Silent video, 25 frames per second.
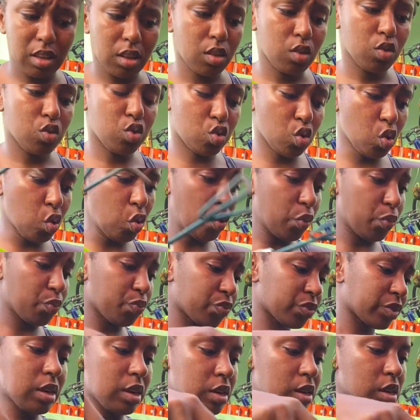So,
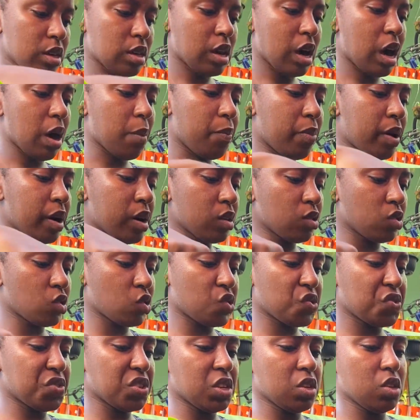I
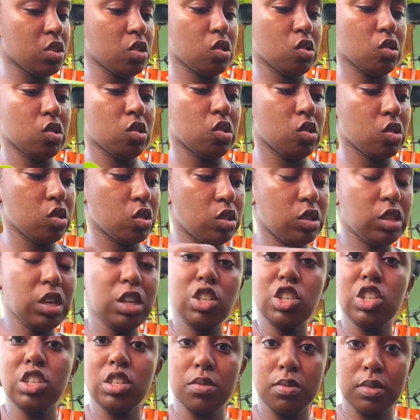passed
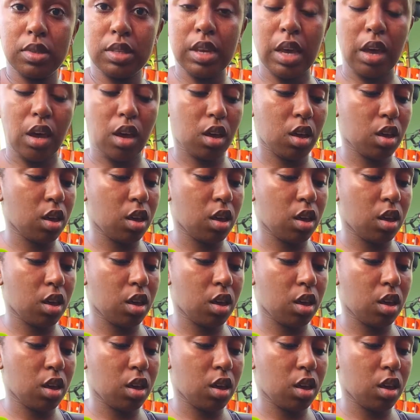St. James Sec.